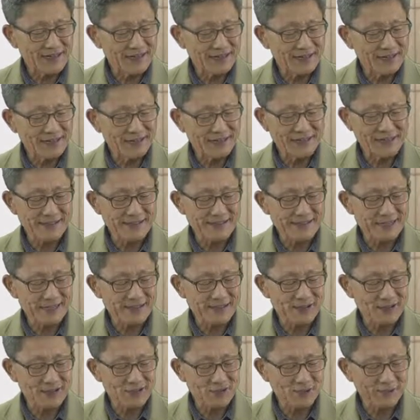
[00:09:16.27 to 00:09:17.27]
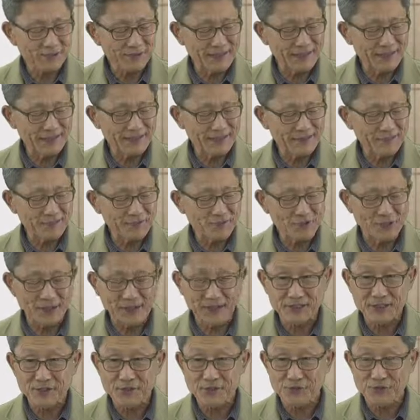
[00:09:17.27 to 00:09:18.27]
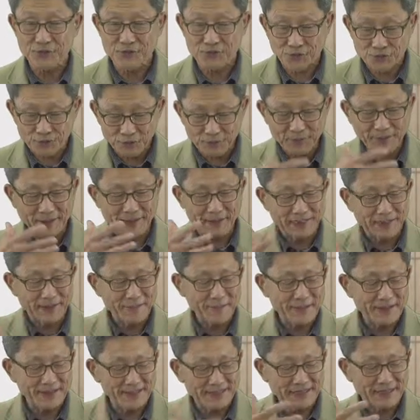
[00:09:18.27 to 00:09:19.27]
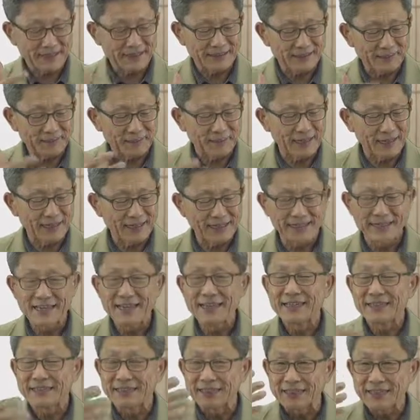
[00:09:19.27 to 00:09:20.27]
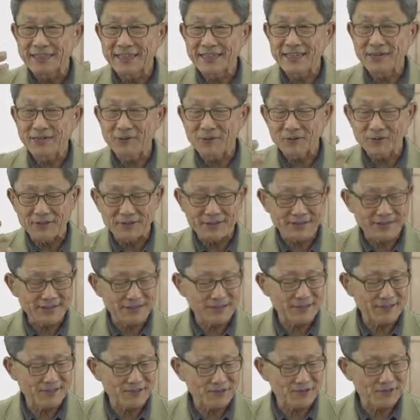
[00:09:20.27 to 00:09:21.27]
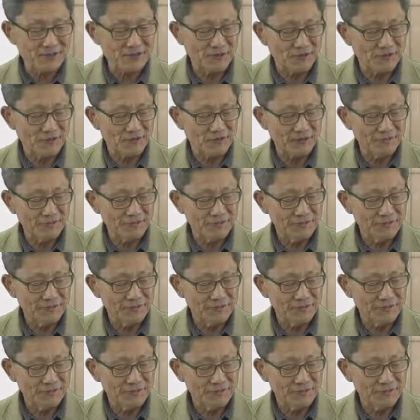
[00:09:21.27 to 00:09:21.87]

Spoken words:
The concentration of negative charge should be compensated by the equal concentration of